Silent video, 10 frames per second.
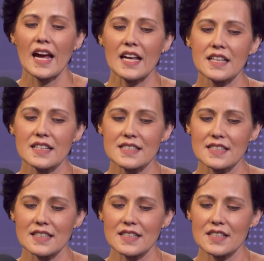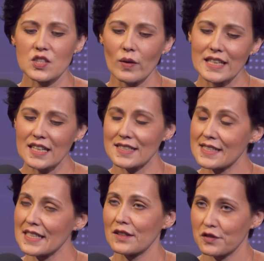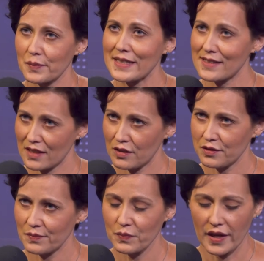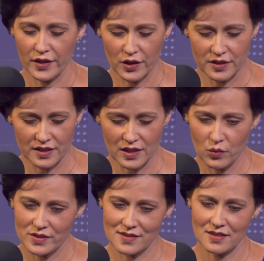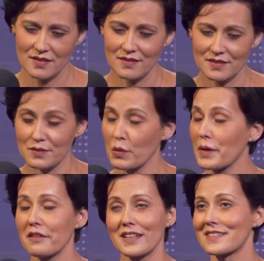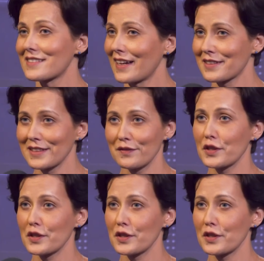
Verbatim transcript: And so I needed to see it for myself. I heard that there was some Americans, actually, the